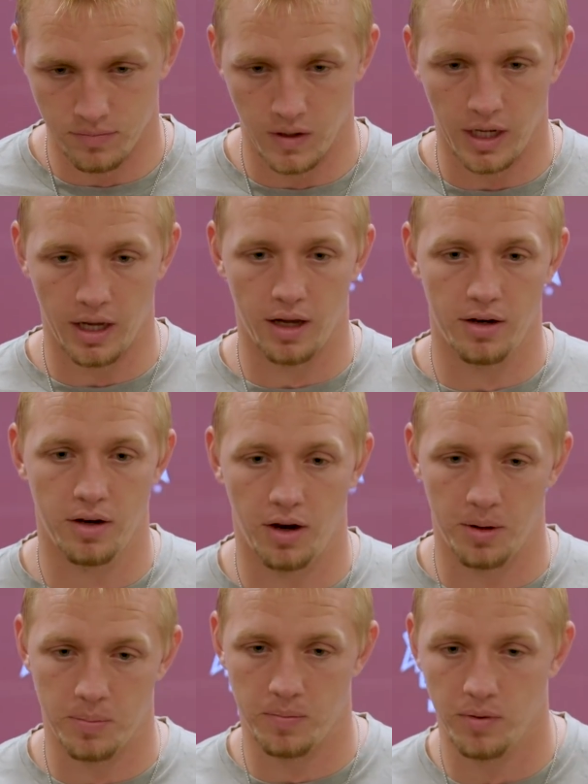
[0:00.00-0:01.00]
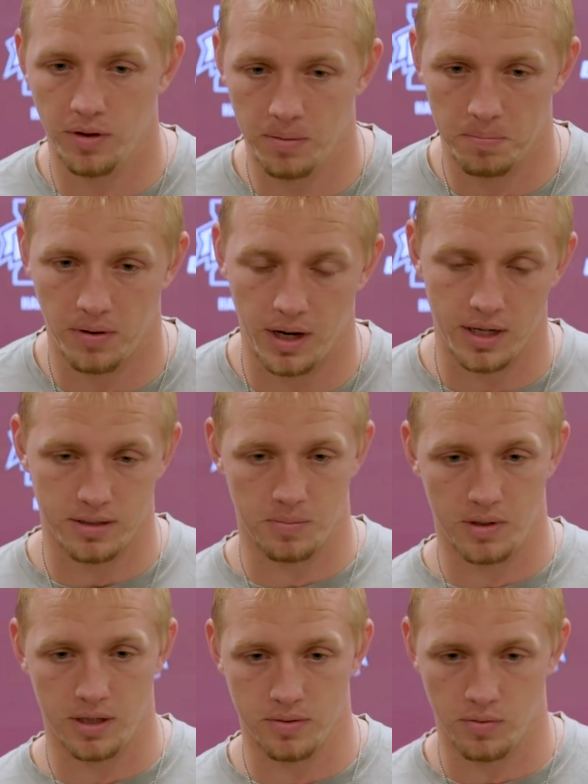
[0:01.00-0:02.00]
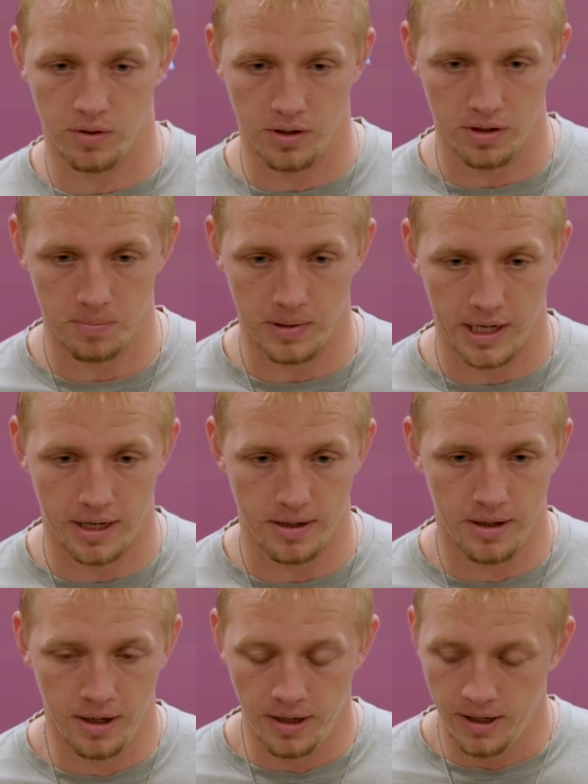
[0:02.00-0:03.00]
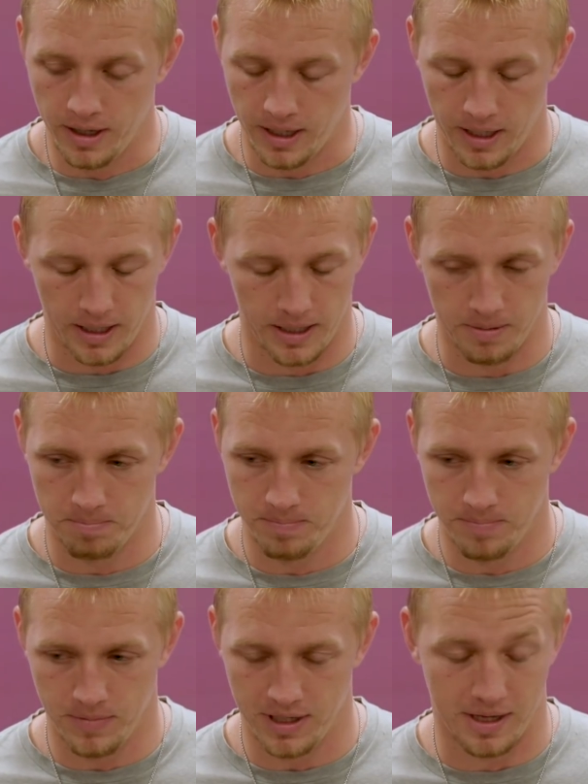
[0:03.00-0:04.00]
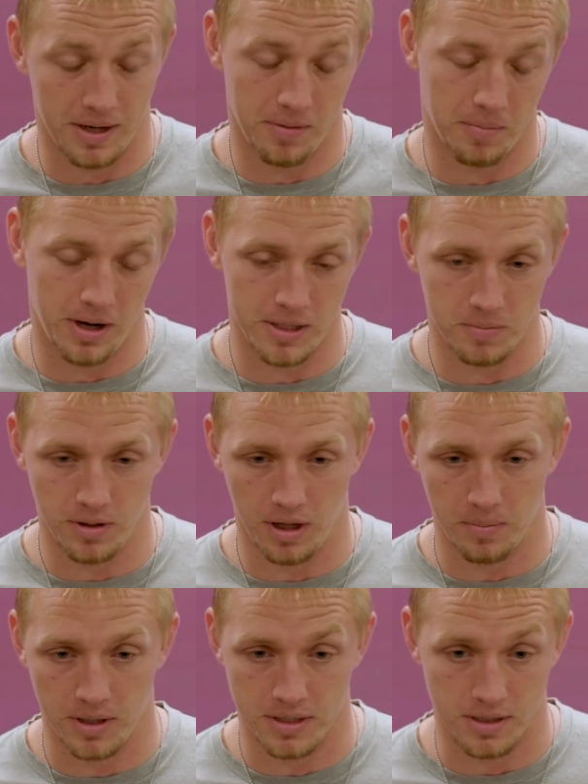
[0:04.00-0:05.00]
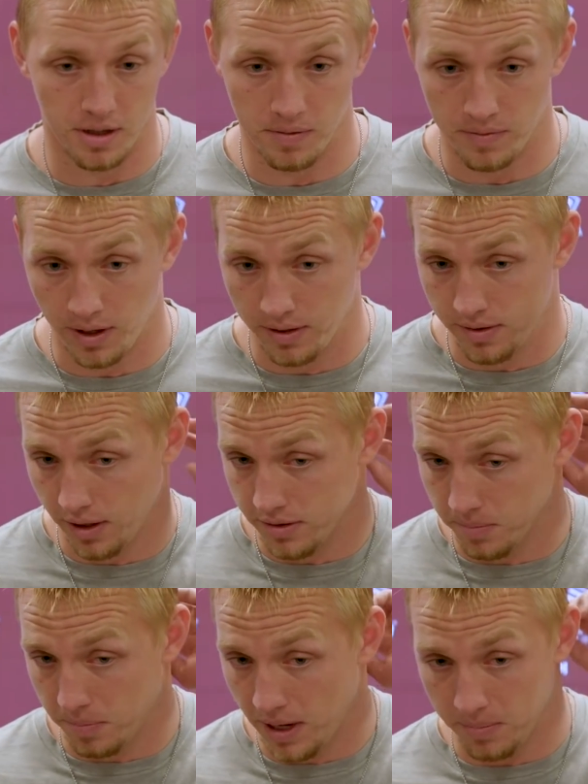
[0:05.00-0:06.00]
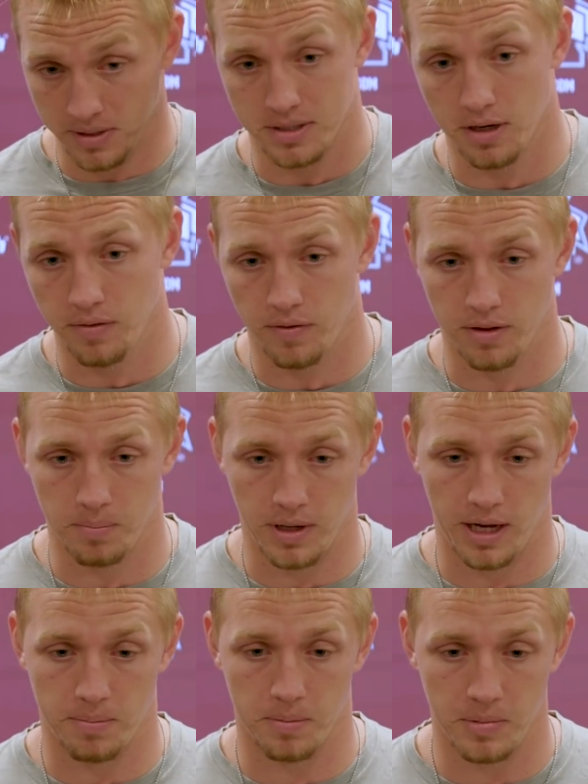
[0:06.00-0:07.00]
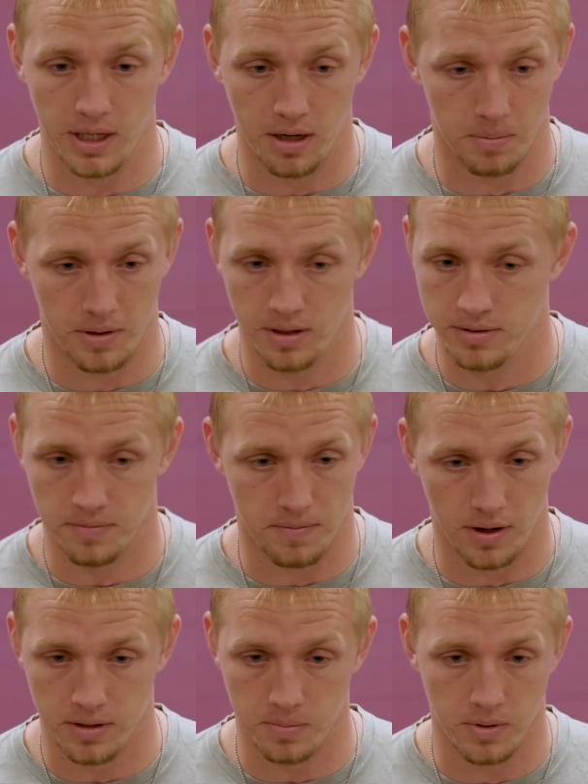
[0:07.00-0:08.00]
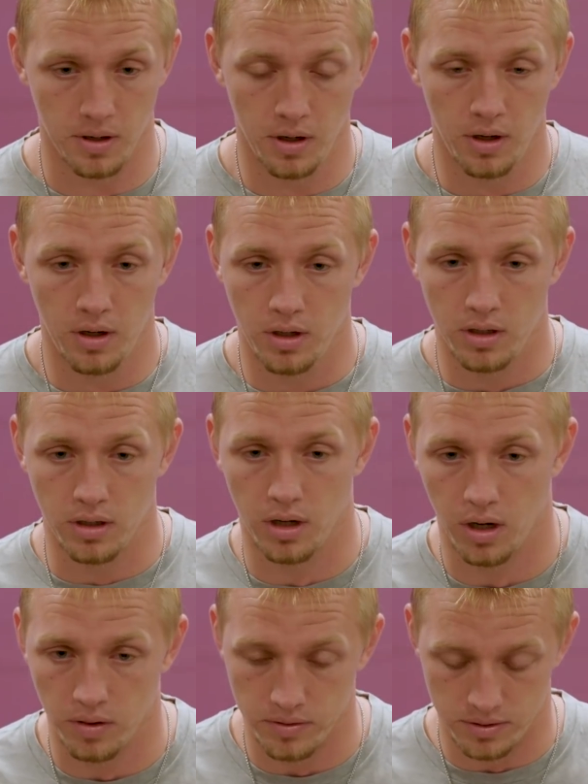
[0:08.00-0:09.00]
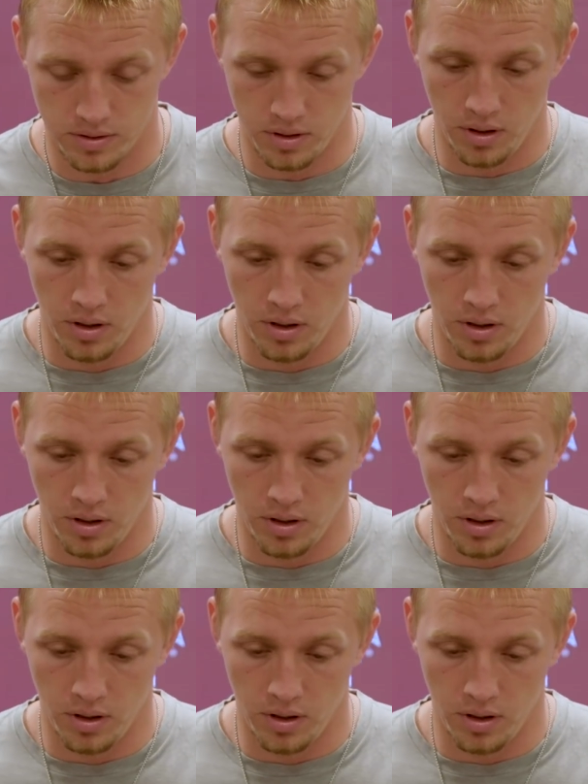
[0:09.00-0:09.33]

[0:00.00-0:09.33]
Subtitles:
Yeah, no, I've been really impressed. I mean, he's a really good man. He reminds me a lot of myself, not to pat myself on the back, but me coming in as a freshman, you know, just